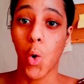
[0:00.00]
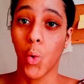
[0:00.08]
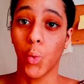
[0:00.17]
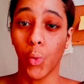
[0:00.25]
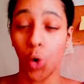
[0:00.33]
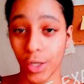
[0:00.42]

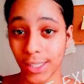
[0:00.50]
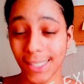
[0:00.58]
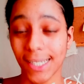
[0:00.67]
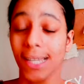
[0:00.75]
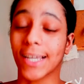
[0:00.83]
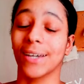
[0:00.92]
what
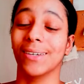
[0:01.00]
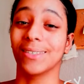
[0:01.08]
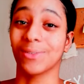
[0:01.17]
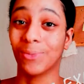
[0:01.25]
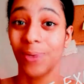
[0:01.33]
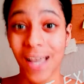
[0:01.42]
goes
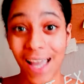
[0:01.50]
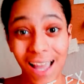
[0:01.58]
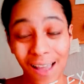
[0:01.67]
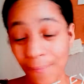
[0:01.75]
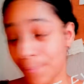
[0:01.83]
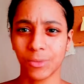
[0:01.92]
where.